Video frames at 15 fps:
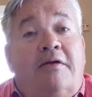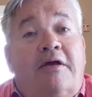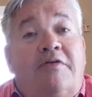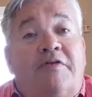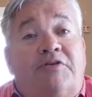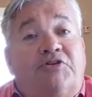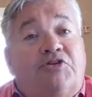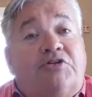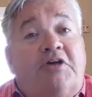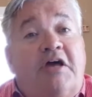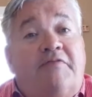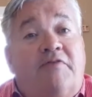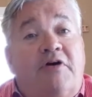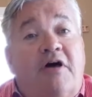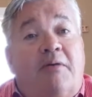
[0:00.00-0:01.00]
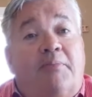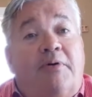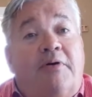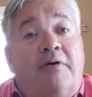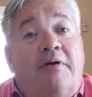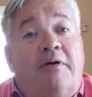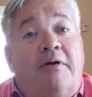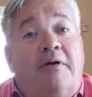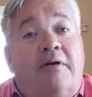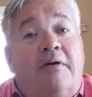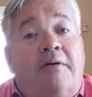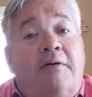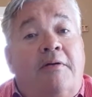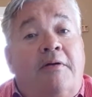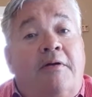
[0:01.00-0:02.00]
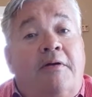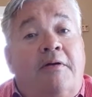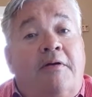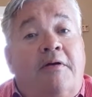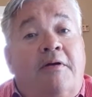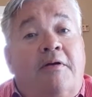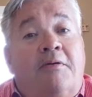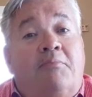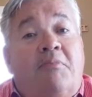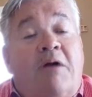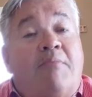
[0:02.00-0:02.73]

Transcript: and they just gave up. My